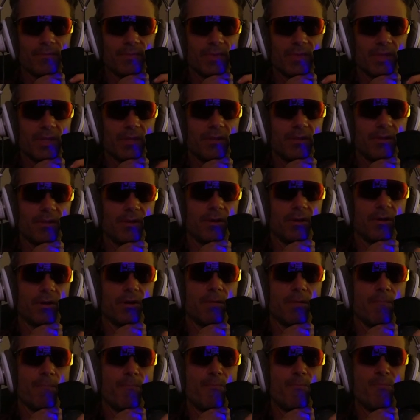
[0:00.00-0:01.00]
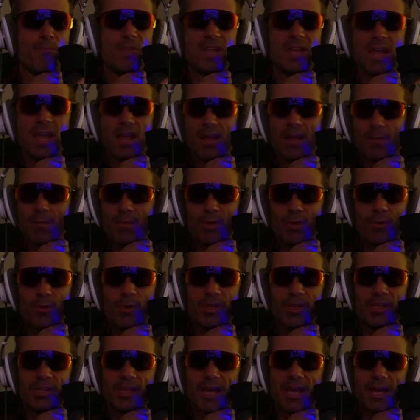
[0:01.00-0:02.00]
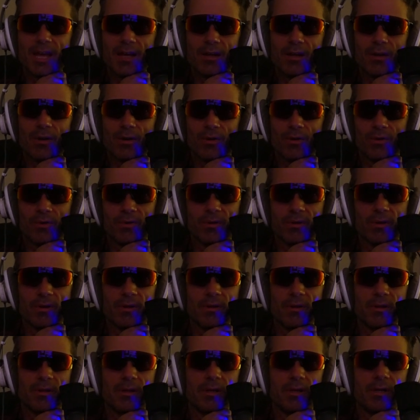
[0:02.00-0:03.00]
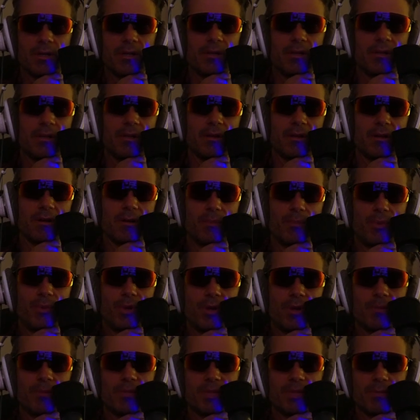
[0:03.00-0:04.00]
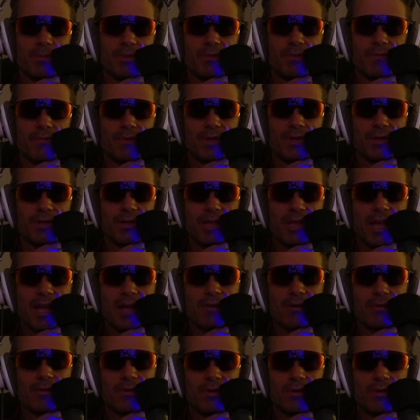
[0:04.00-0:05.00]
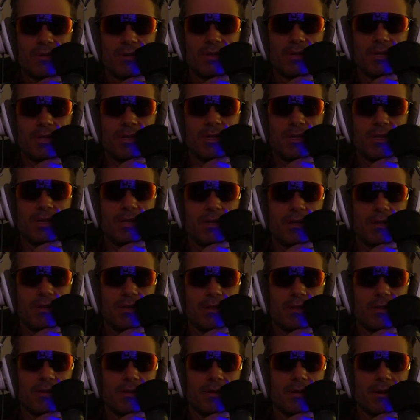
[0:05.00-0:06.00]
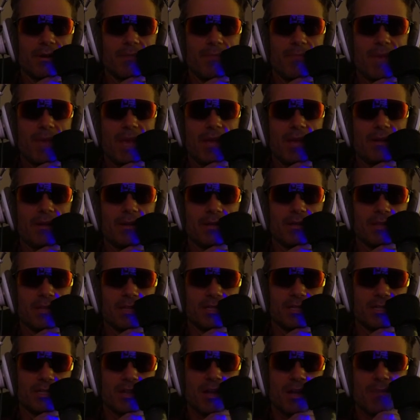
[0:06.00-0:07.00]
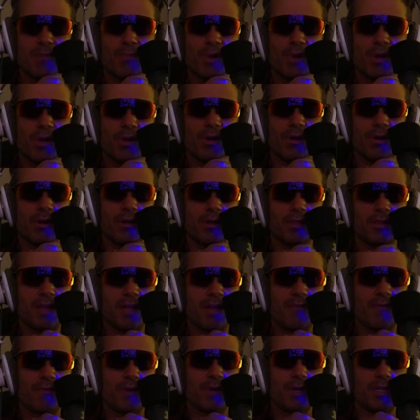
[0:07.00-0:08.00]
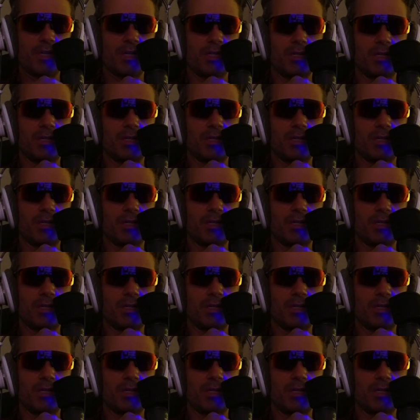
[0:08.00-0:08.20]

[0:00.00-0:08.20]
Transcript: They're going to gamble with that gold. They're going to put up something for collateral. They're going to bet in the stock market on leverage.